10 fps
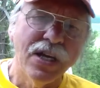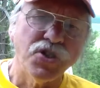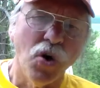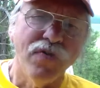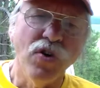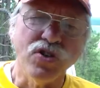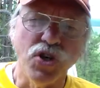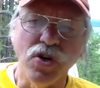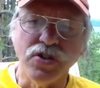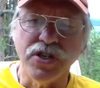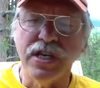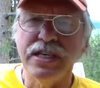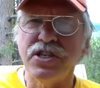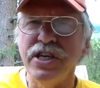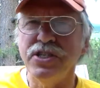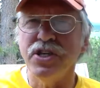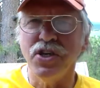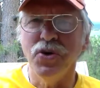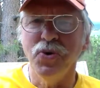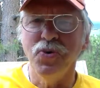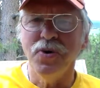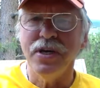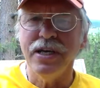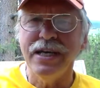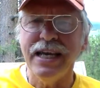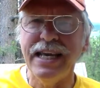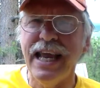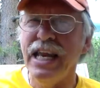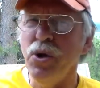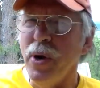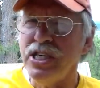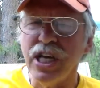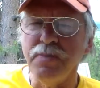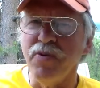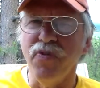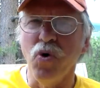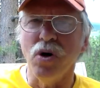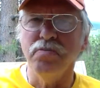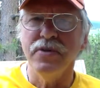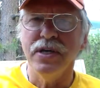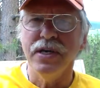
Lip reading: So if your church is teaching you in any way, shape, or form